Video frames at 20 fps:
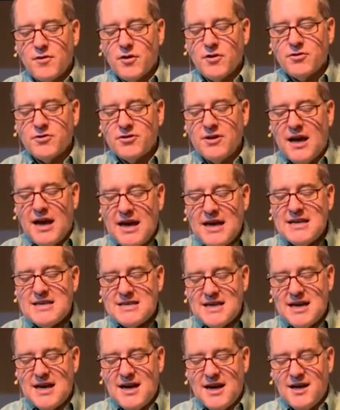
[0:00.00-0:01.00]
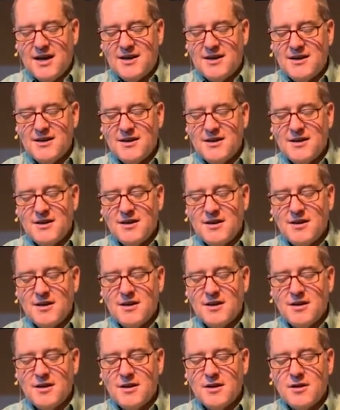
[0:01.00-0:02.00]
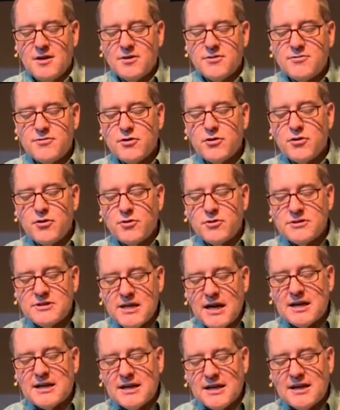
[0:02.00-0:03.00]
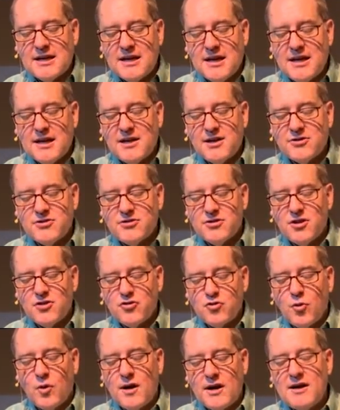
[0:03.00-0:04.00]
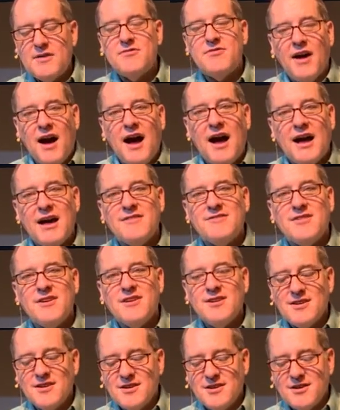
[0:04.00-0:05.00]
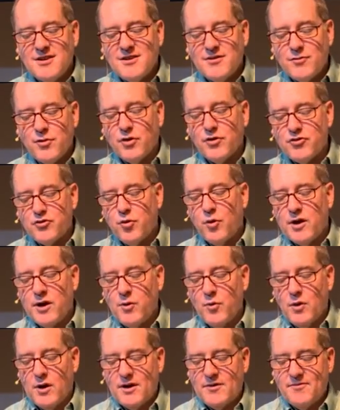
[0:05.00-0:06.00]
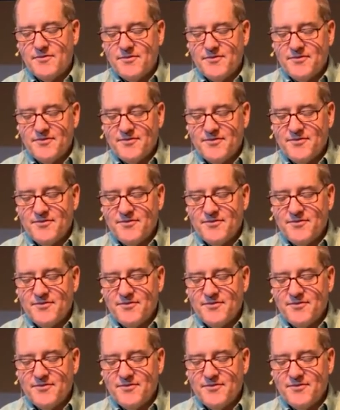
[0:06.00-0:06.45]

verse 18 through 2 Kings 25, verse 21.